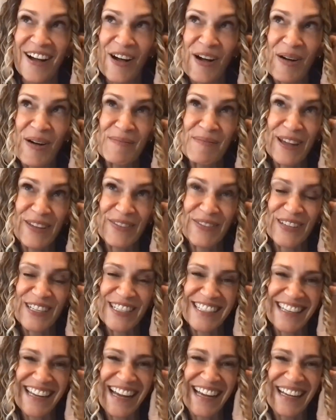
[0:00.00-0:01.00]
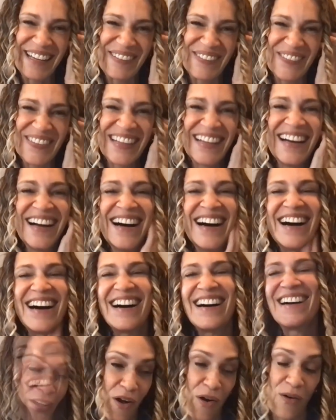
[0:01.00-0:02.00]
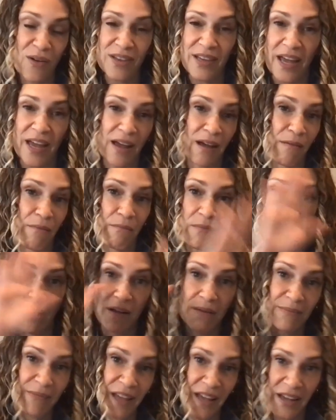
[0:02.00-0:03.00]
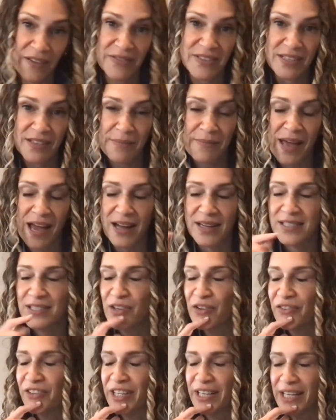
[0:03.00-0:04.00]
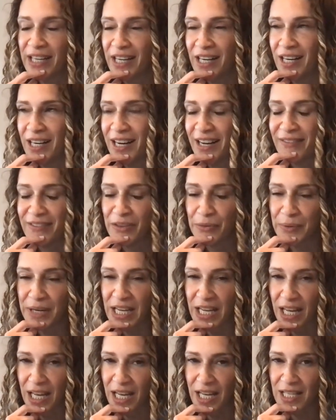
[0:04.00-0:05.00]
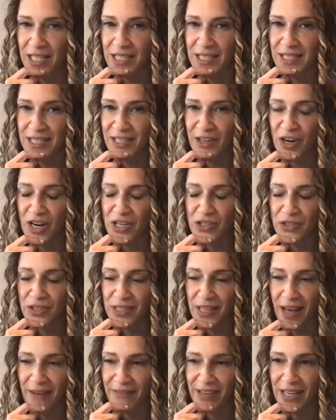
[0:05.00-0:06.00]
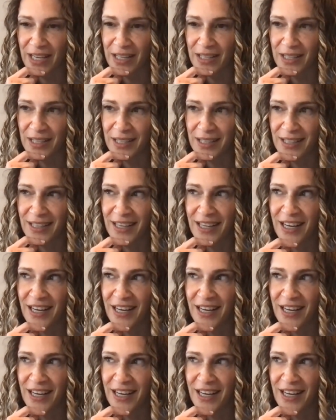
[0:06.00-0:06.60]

yeah all my free mm. time so like mom life to the max over here i have three kids they're under 11